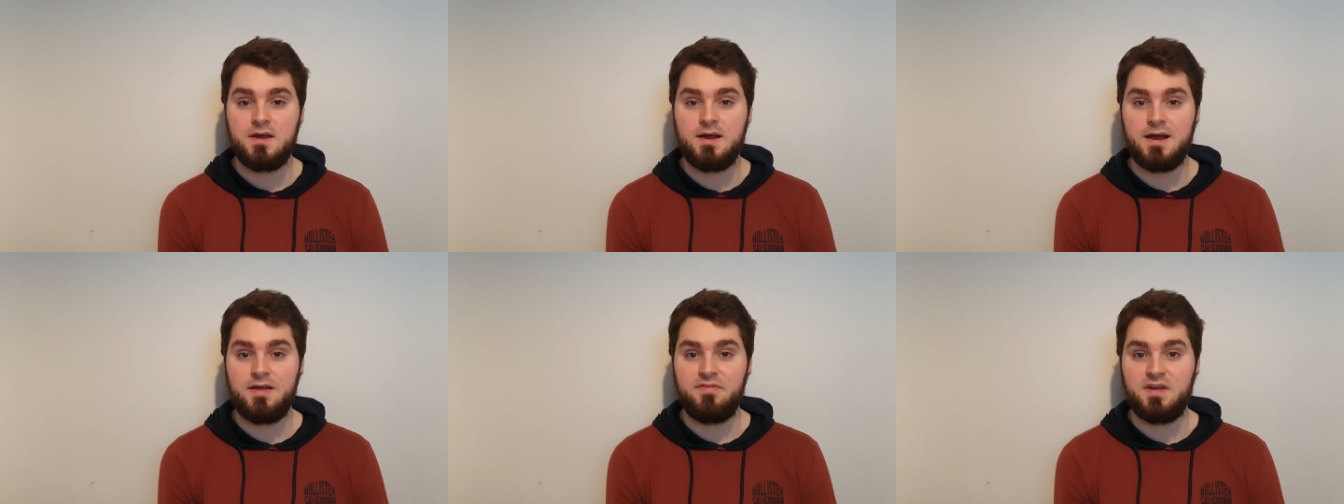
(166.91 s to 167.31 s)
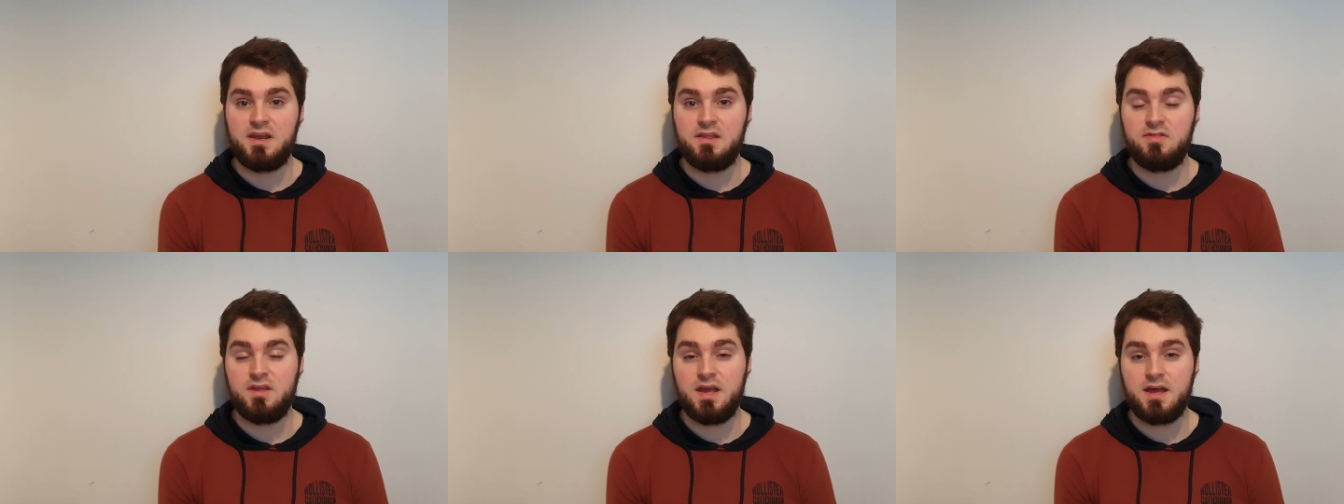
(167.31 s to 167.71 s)
and then
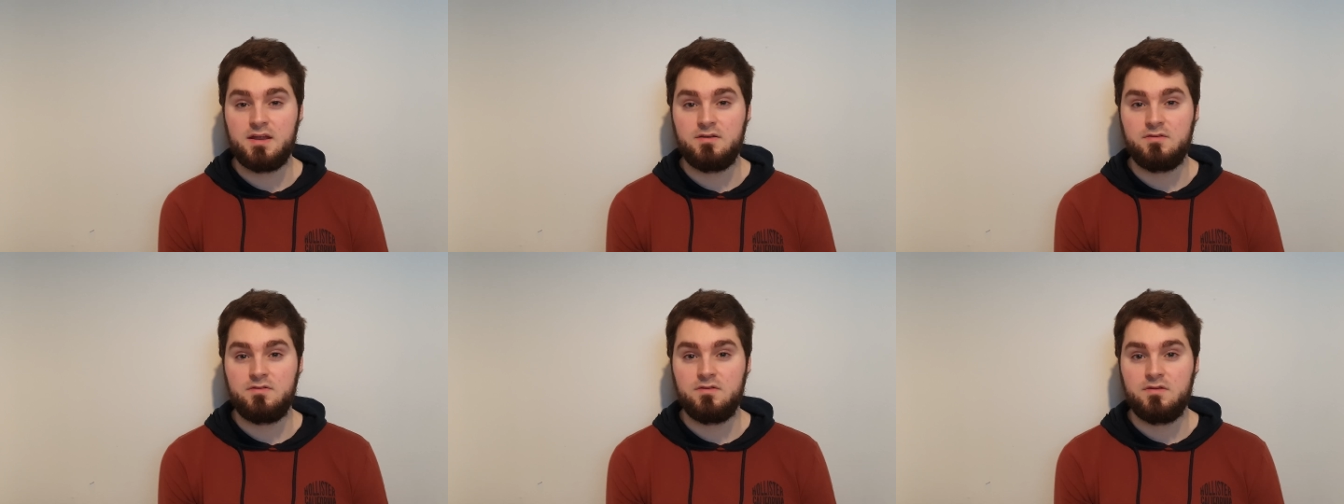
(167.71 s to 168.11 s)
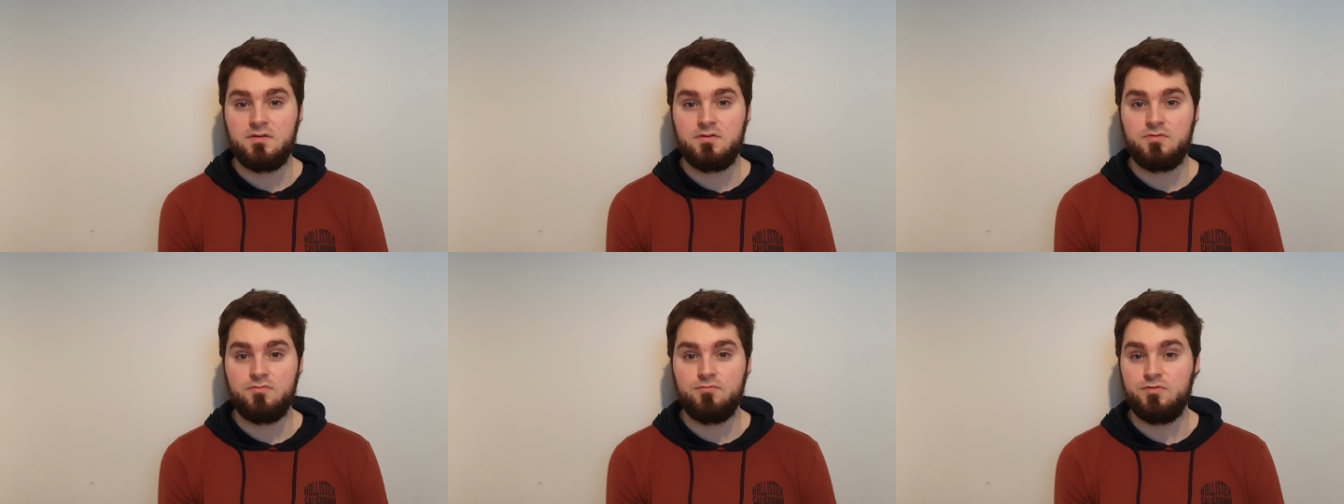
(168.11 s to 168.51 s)
in the end,
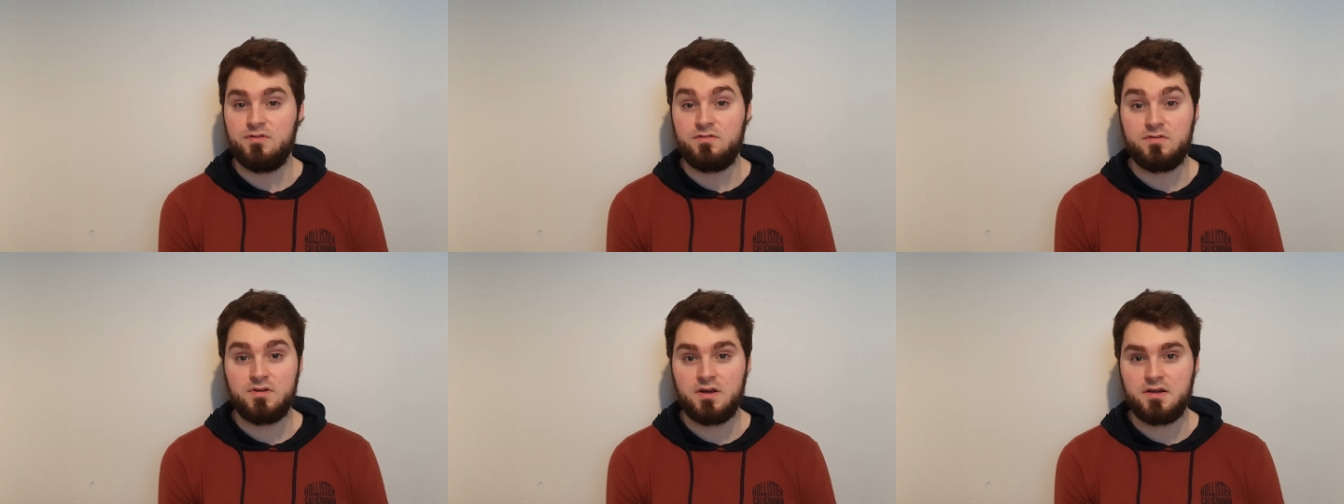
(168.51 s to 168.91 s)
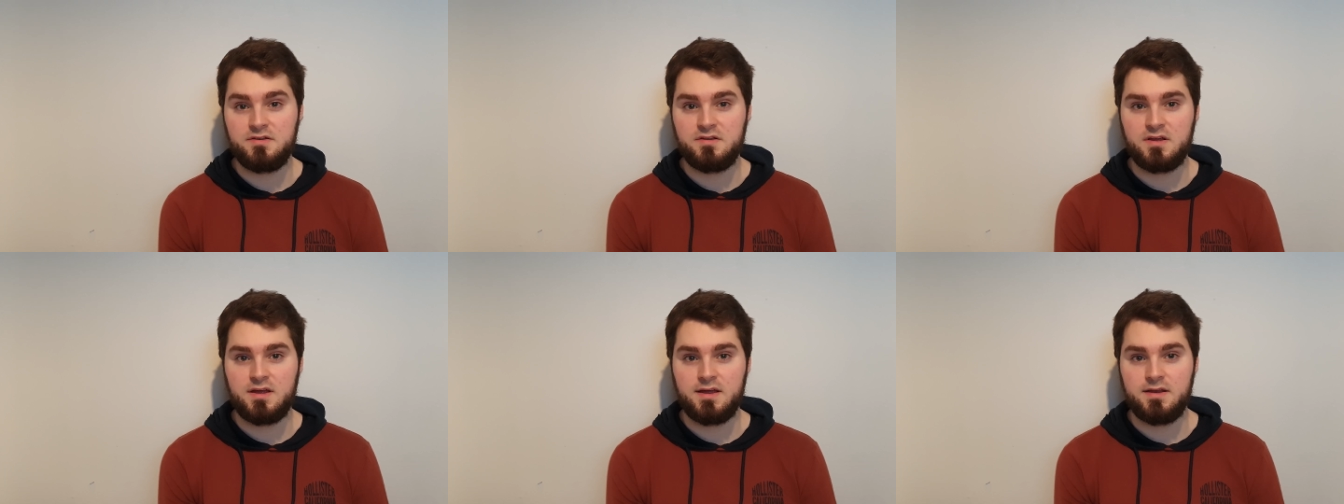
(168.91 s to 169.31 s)
restart
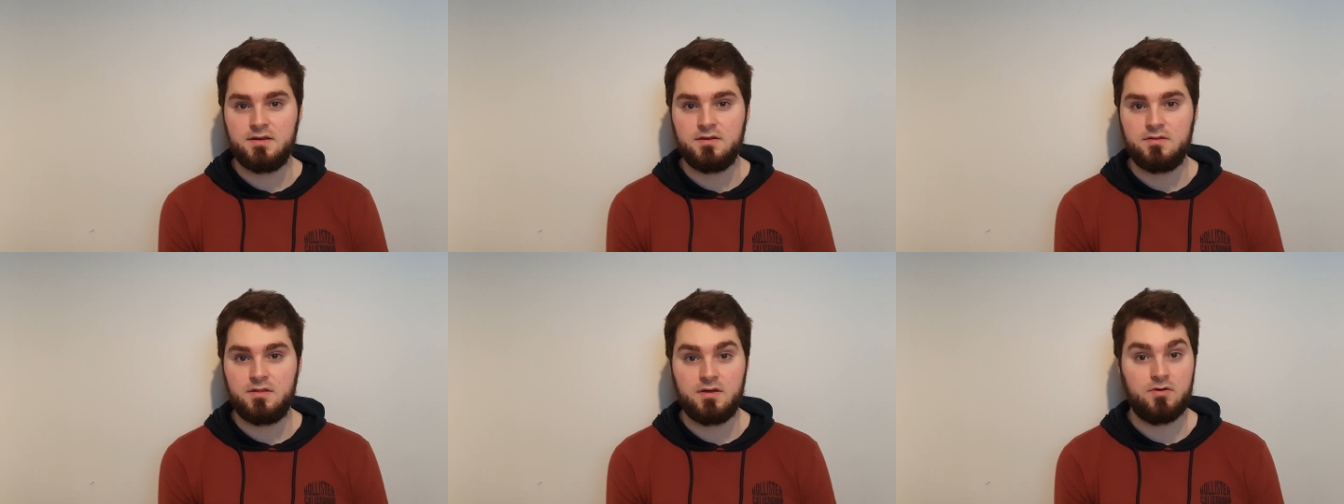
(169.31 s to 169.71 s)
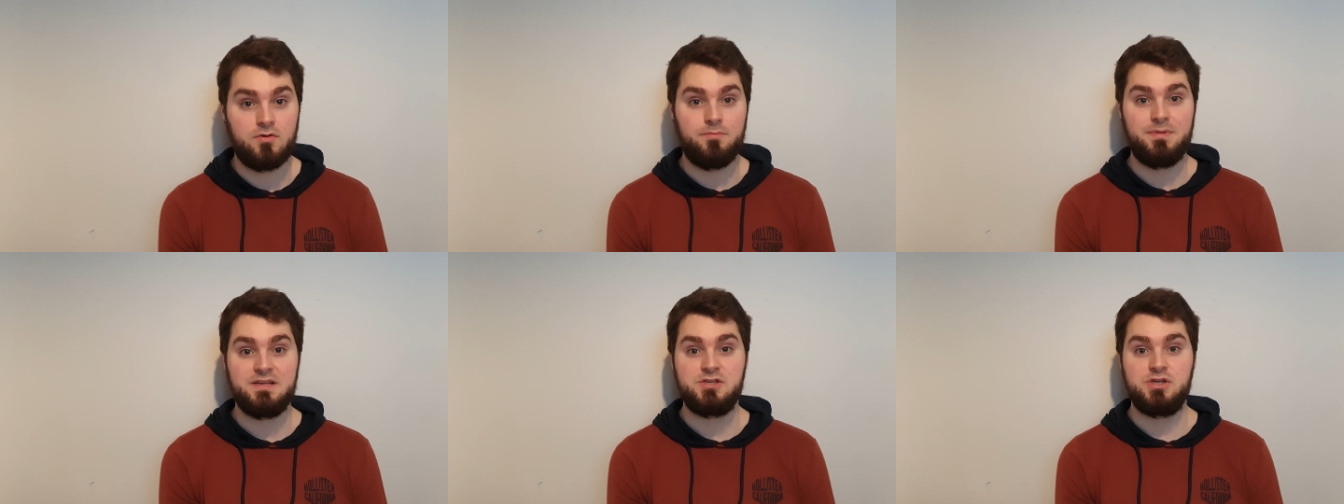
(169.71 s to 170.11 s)
it and they all
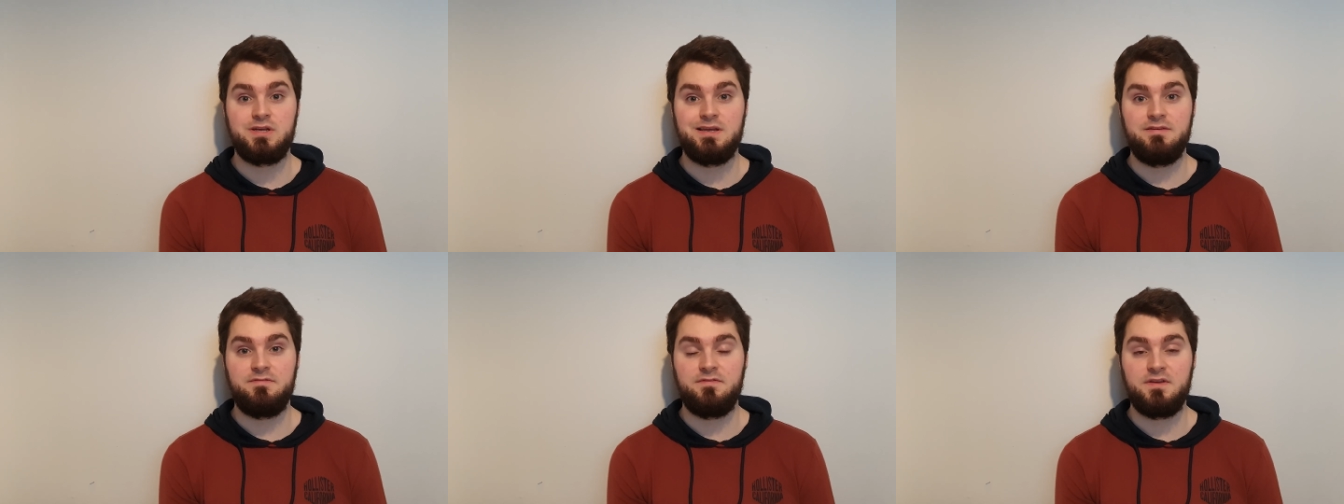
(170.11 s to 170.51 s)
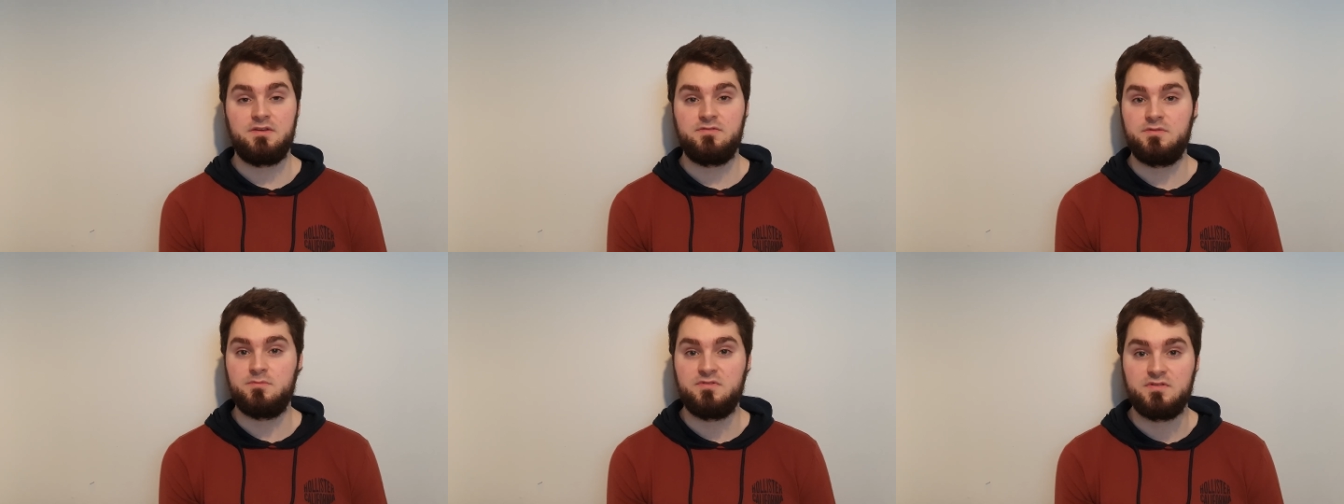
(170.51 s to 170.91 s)
magically
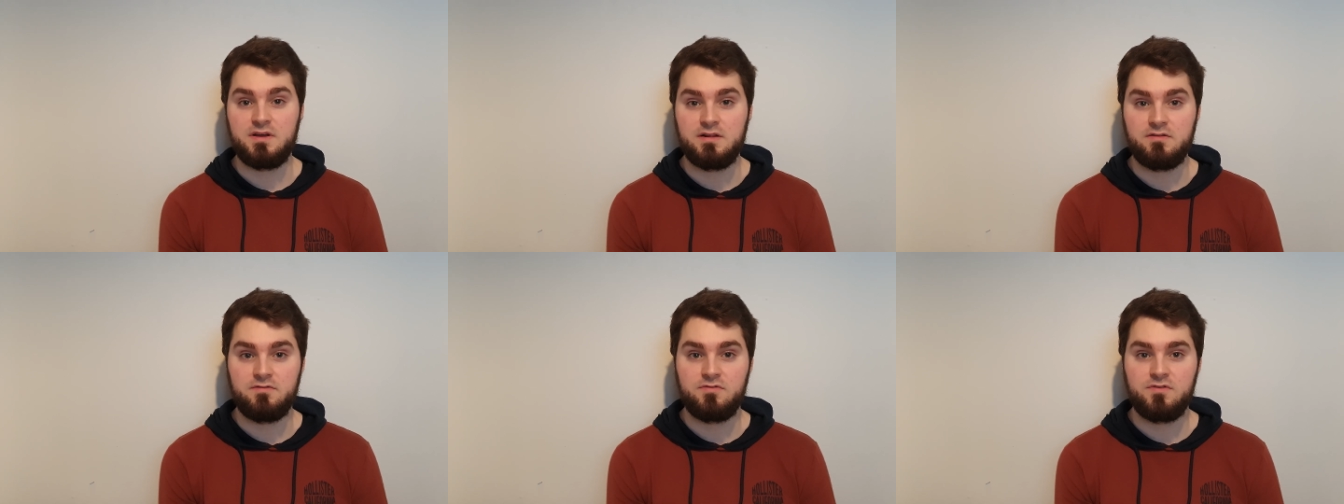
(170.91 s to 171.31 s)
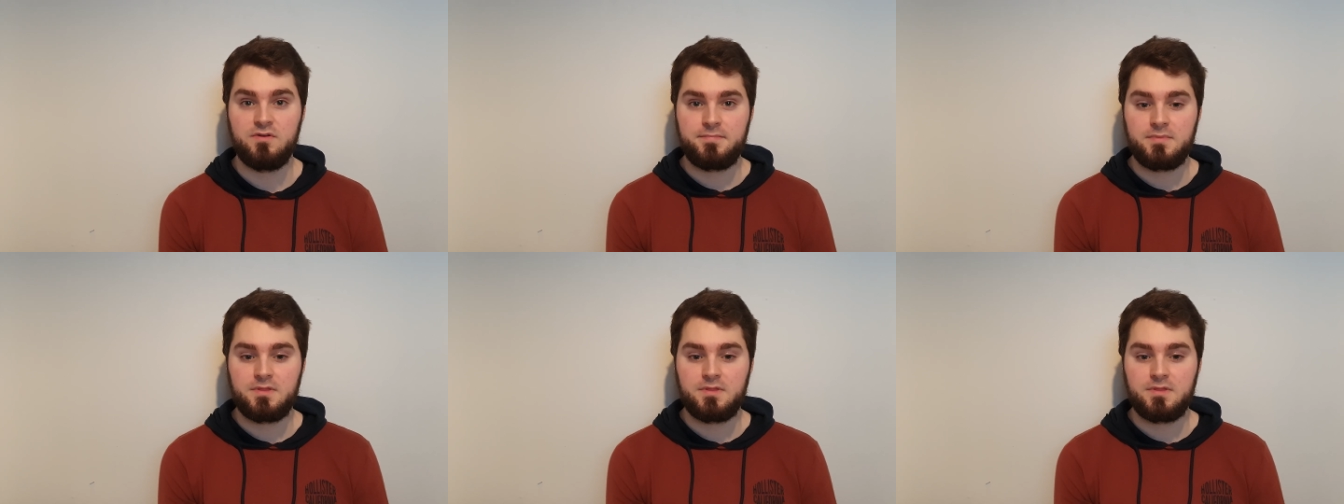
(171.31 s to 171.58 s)
fix themselves.